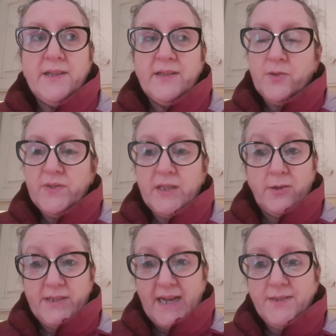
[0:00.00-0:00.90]
And there's obviously
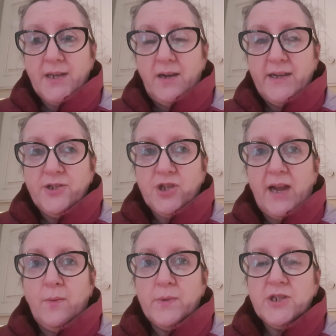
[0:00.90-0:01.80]
no dandelions
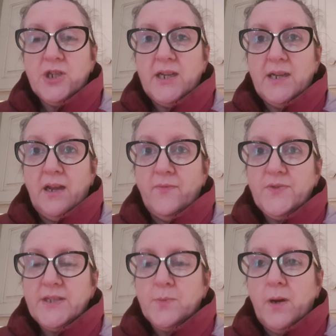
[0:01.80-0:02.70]
yet, which he
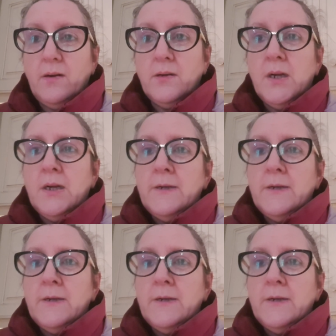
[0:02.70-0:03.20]
loves as well.